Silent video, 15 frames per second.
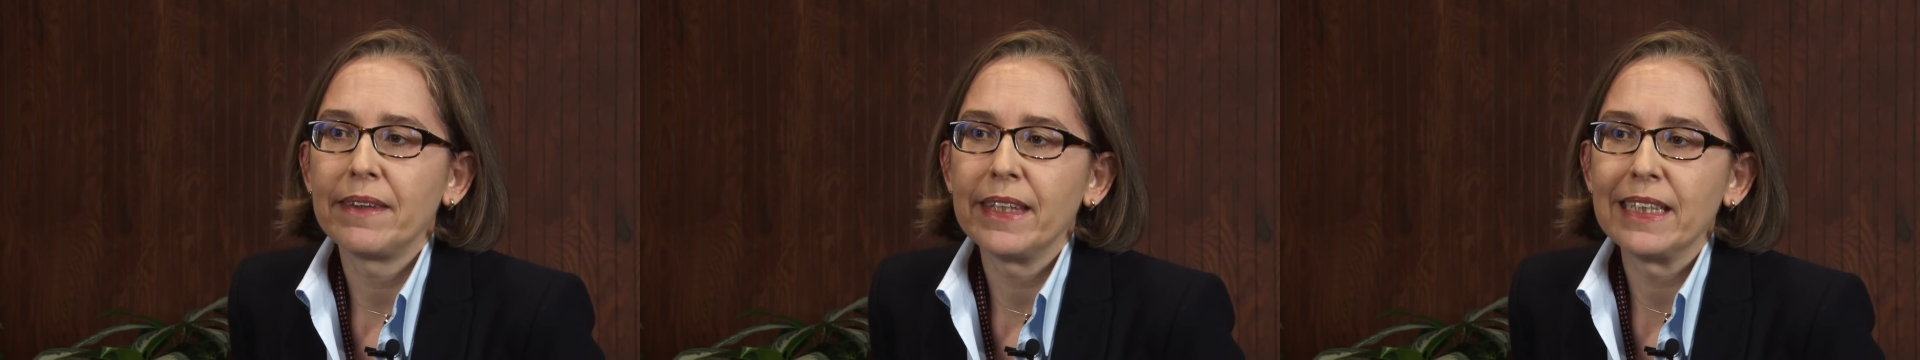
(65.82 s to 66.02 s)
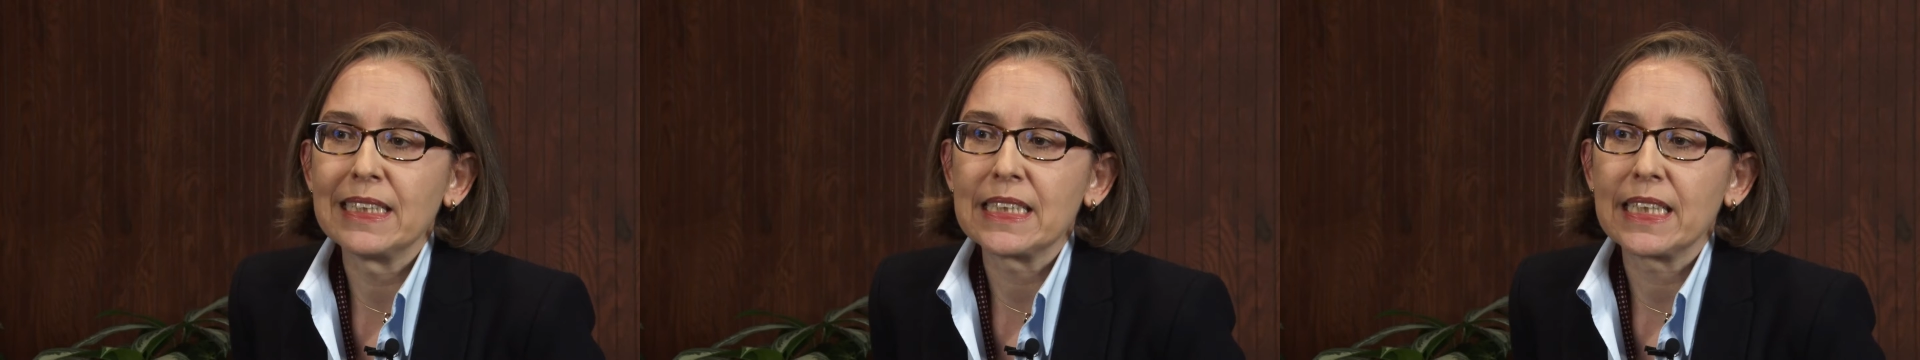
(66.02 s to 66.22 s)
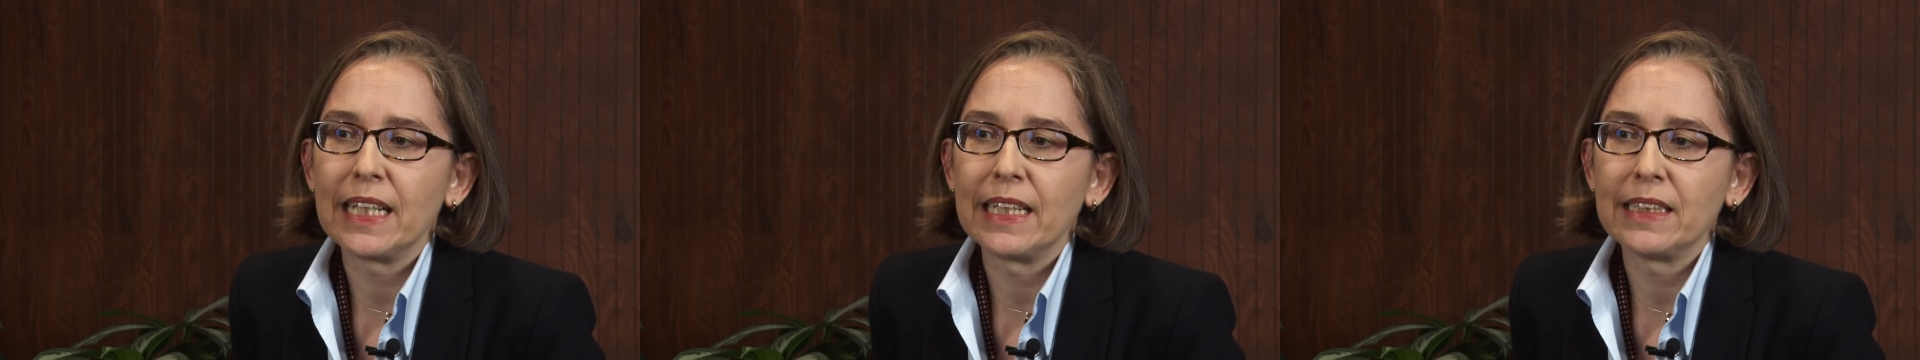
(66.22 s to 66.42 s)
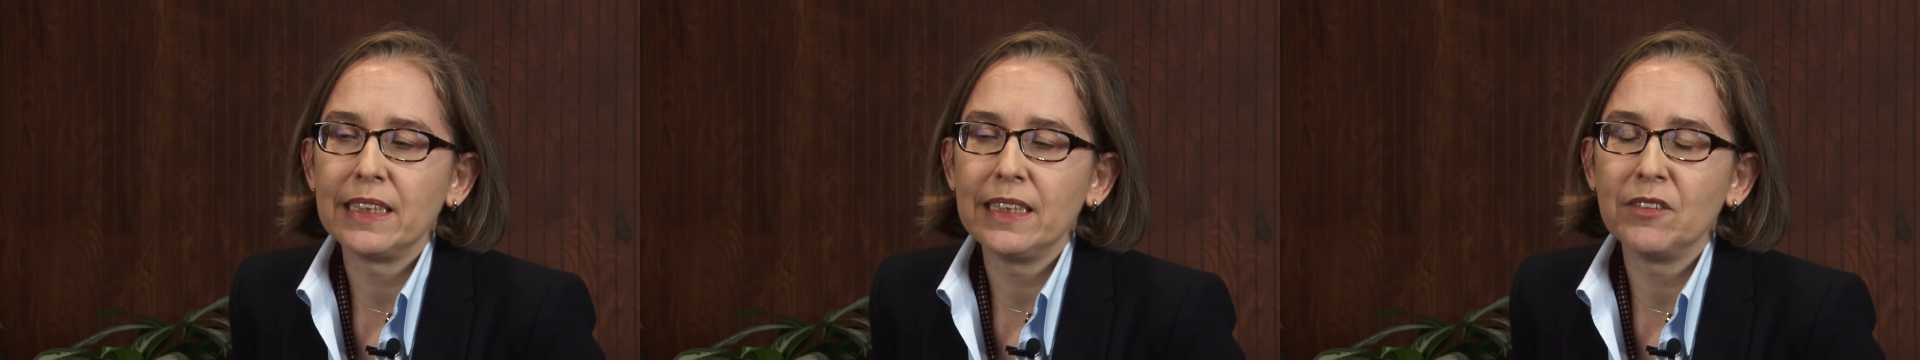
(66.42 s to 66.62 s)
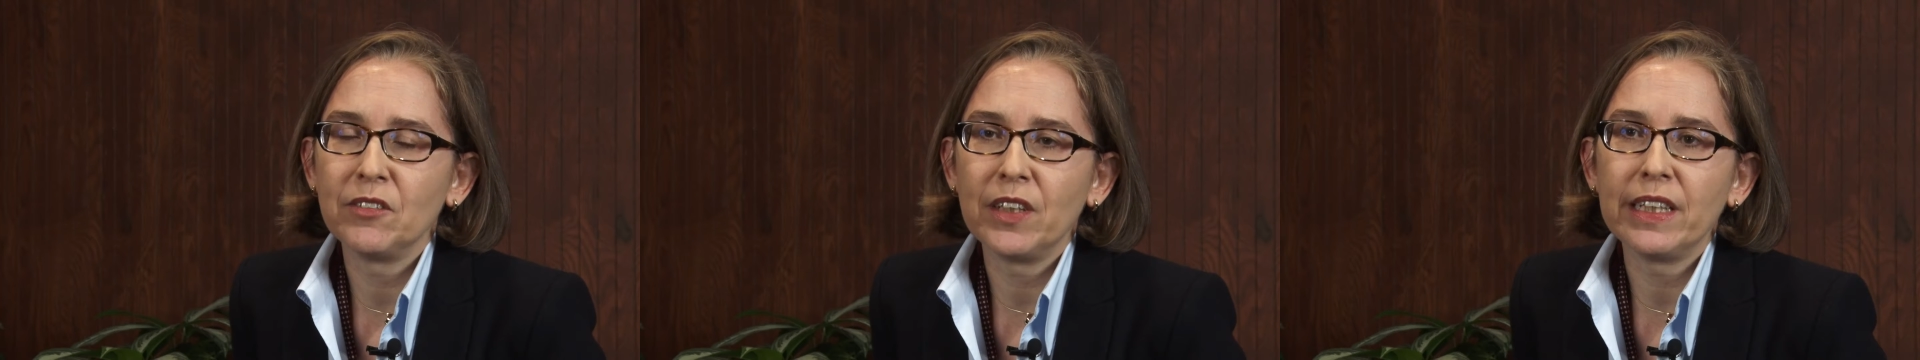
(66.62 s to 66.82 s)
since
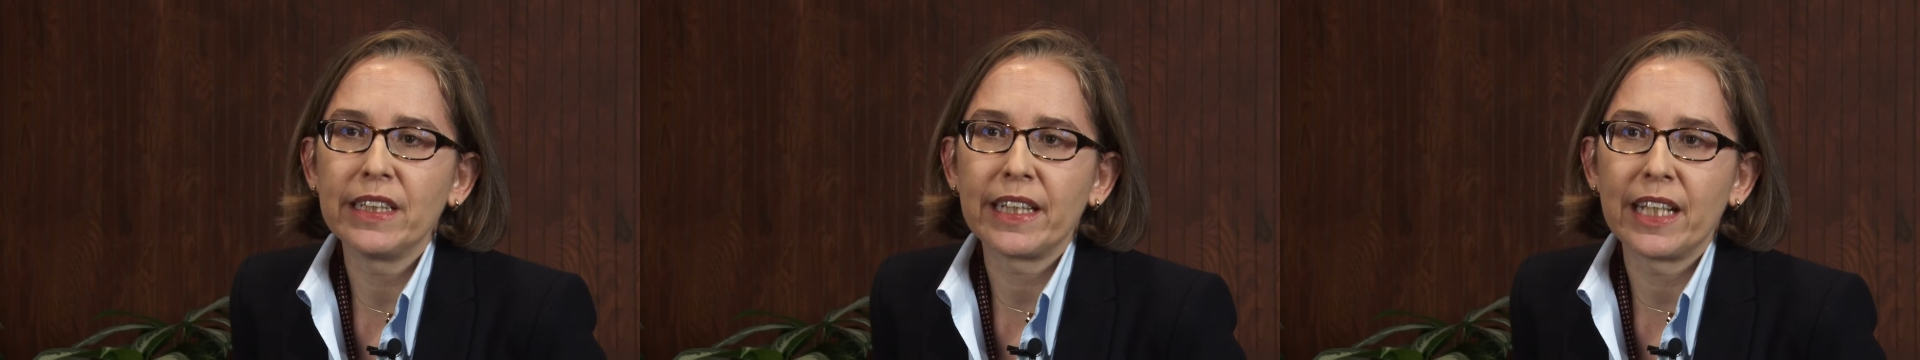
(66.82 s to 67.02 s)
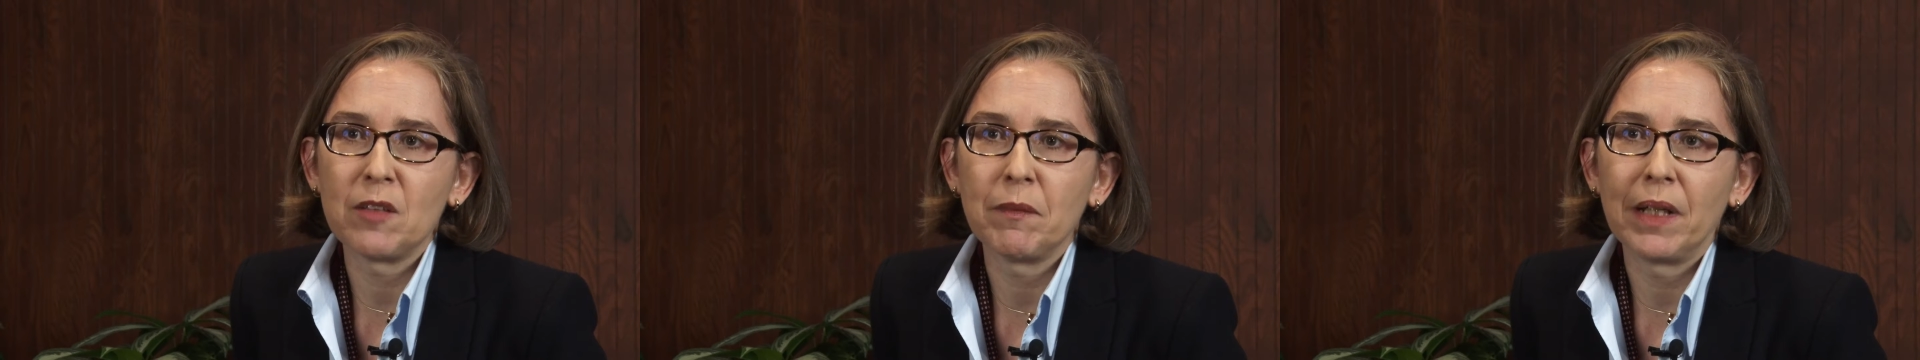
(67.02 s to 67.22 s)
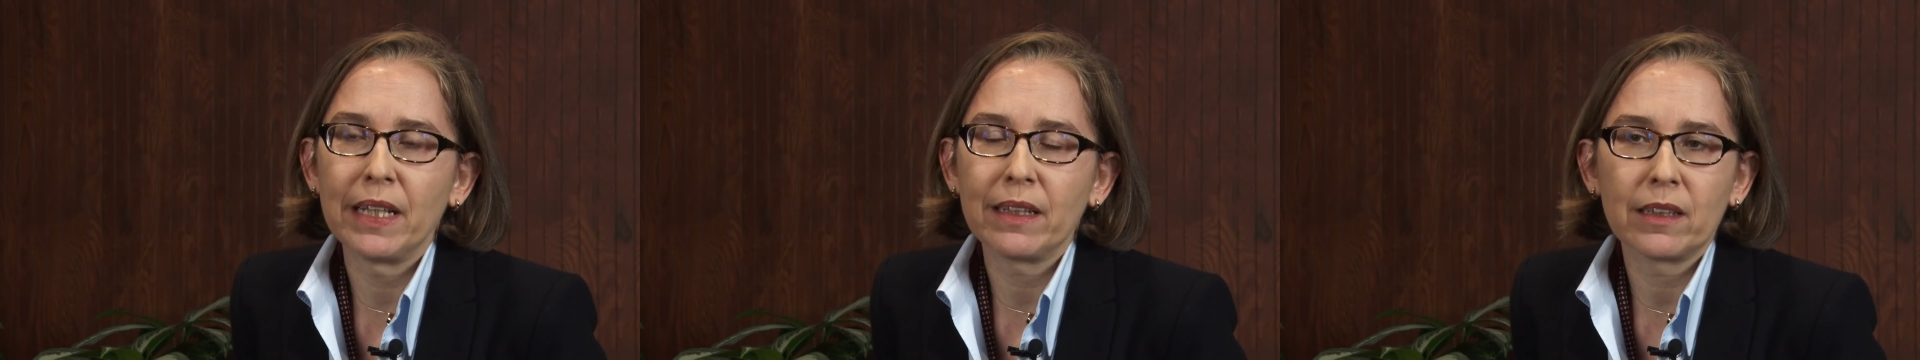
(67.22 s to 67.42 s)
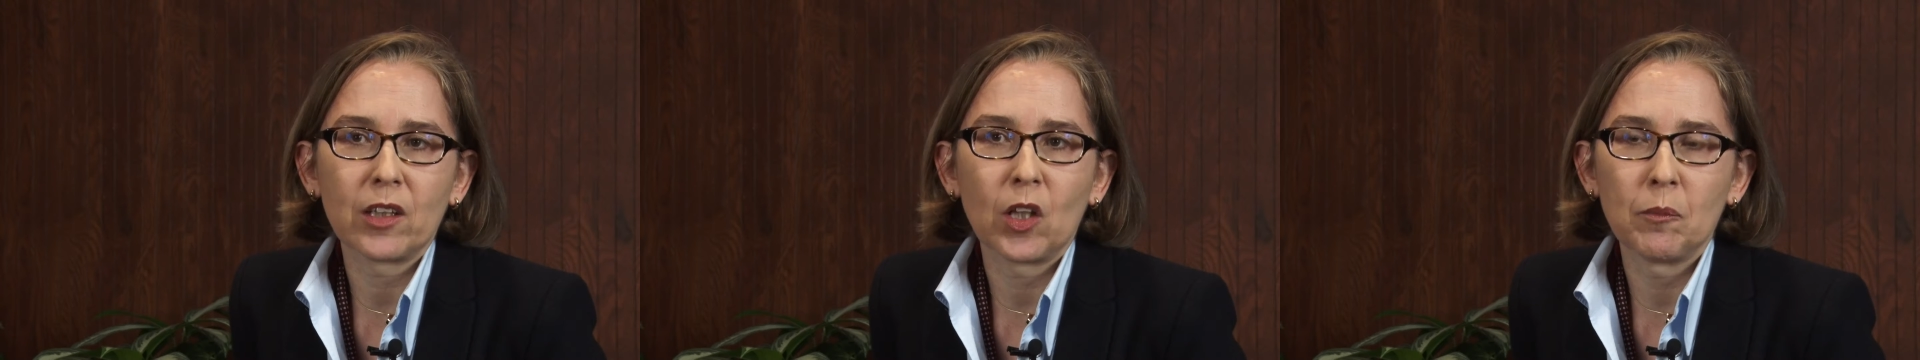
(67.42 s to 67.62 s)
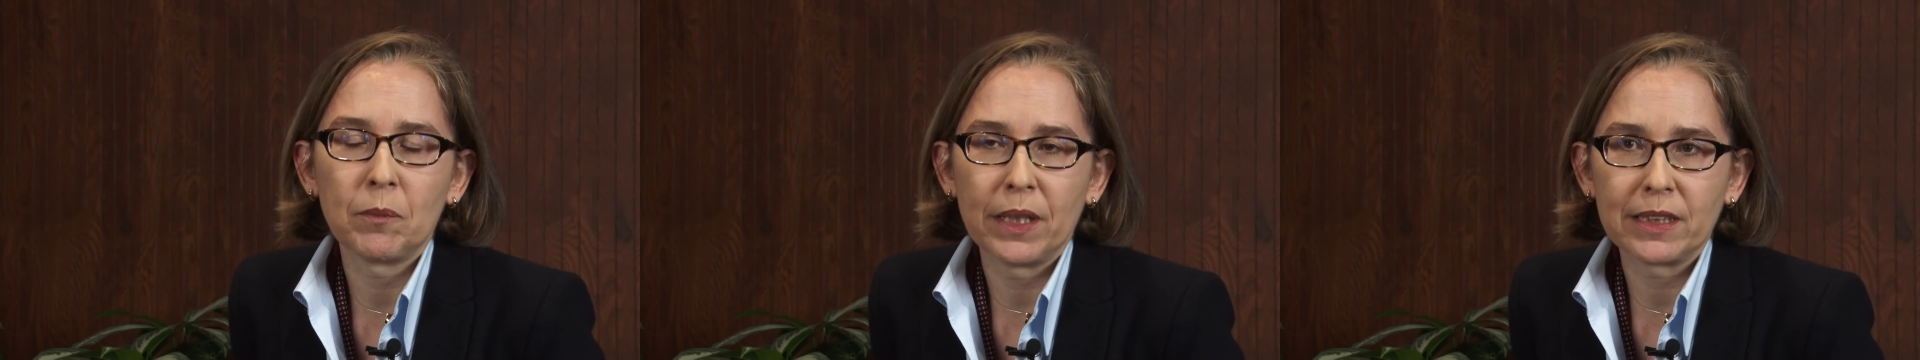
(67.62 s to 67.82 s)
IT really can make a
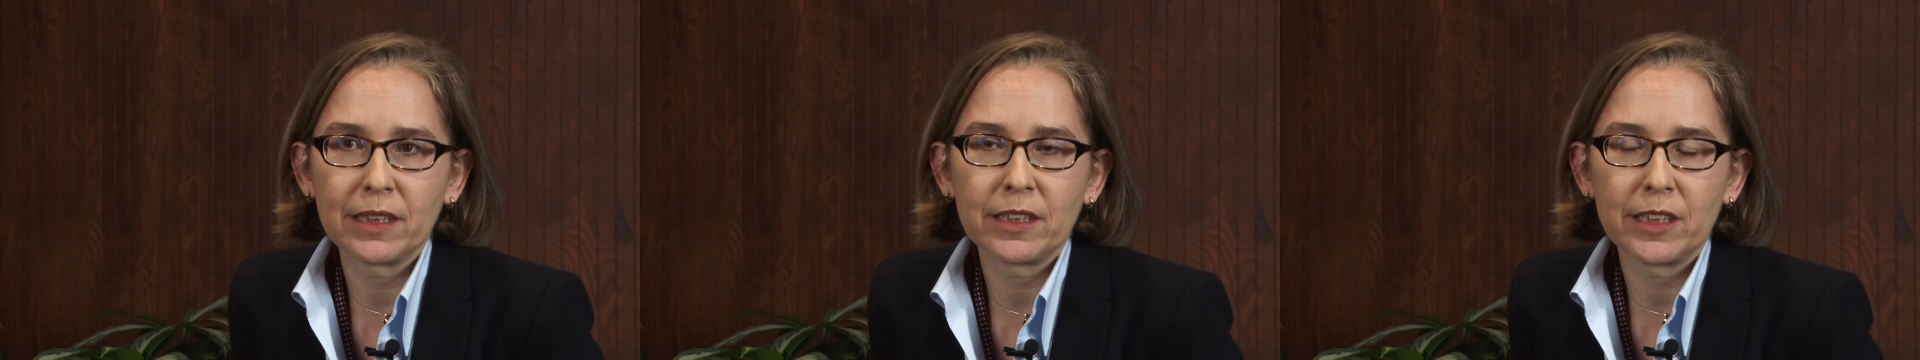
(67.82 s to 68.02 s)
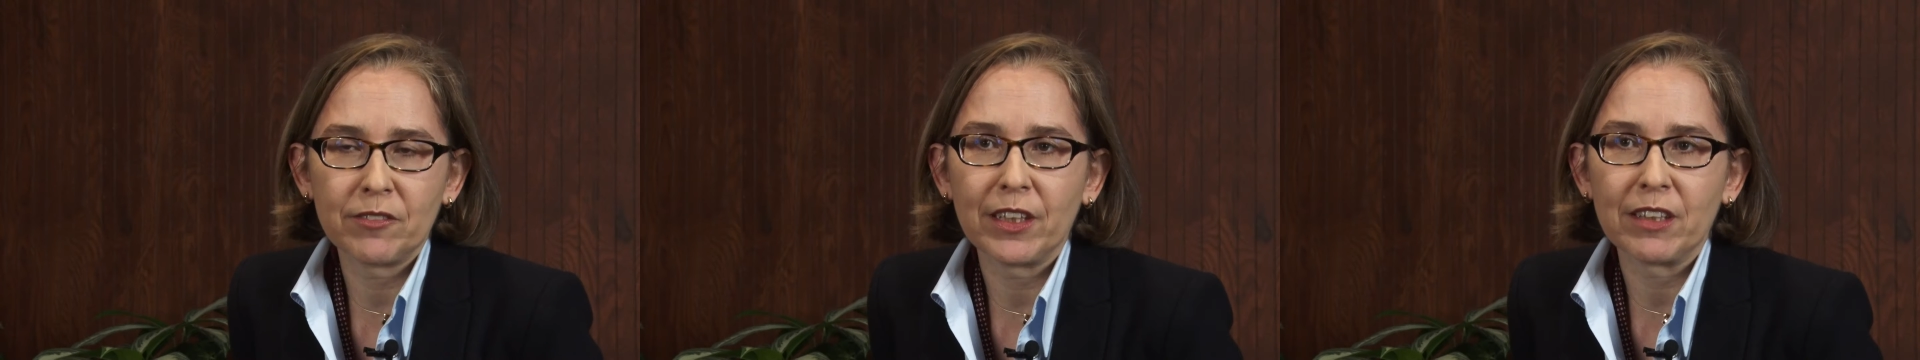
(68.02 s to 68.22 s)
competitive